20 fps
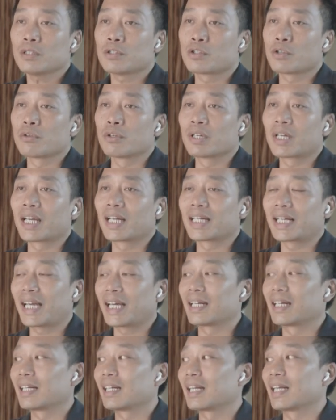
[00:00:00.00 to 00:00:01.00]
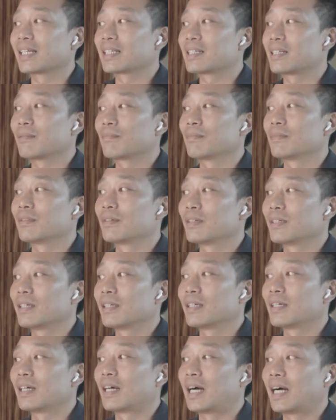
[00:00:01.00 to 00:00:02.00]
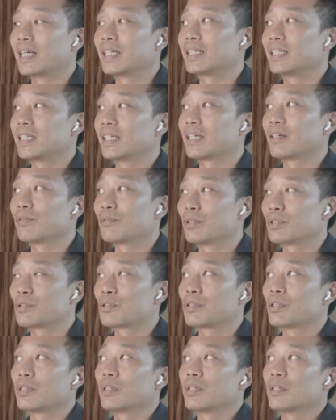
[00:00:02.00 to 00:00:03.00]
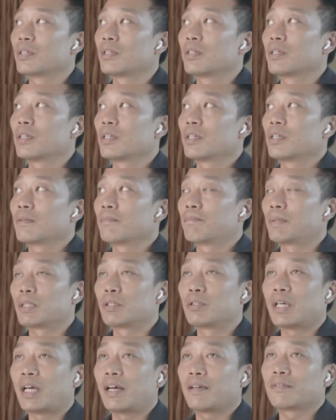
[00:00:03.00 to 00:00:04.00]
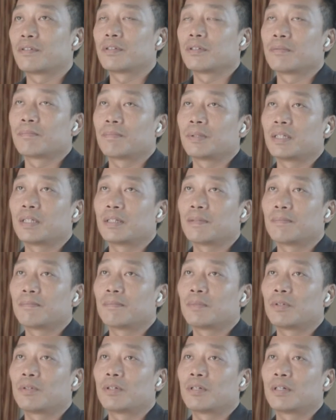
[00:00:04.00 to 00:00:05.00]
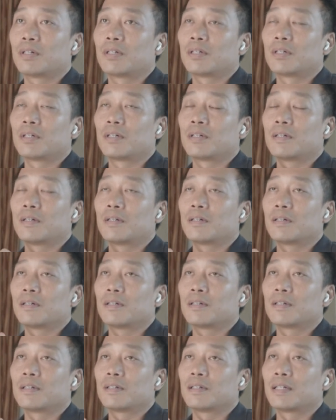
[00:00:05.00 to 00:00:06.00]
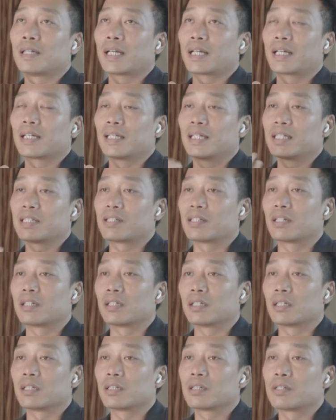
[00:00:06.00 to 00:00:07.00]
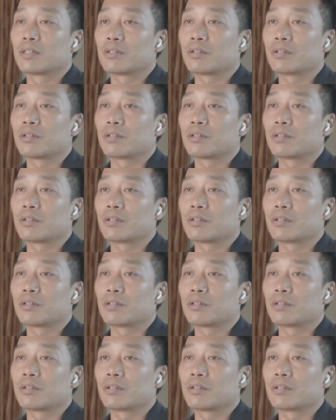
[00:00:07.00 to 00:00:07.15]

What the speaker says: so you can get like some idea but you have to be more like a listener.